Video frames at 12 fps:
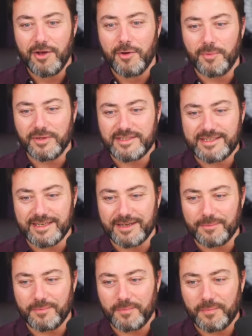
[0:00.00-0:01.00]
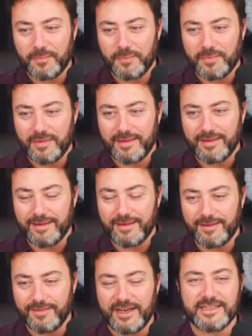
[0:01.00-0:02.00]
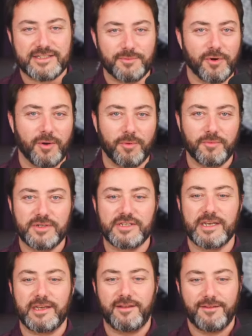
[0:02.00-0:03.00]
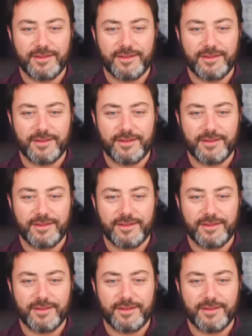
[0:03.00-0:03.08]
But that's the problem, you see.